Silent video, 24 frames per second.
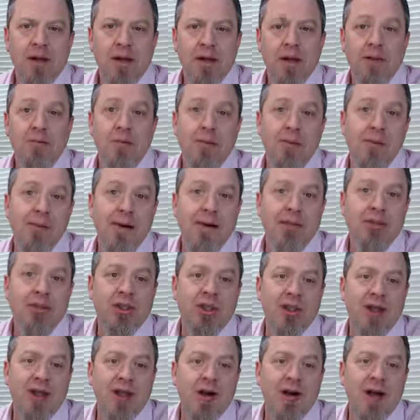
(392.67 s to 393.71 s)

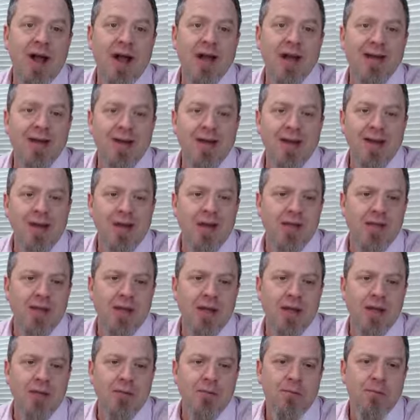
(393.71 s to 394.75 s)
information here. I like
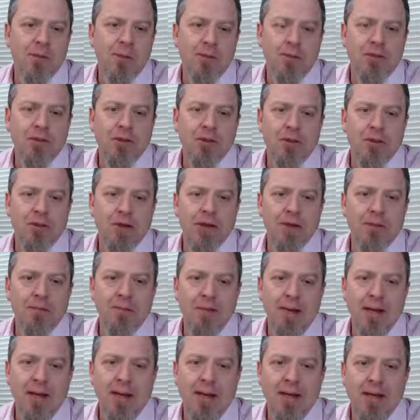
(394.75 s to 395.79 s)
the filter
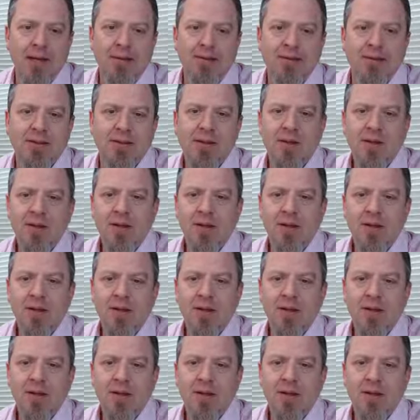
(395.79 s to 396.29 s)
impact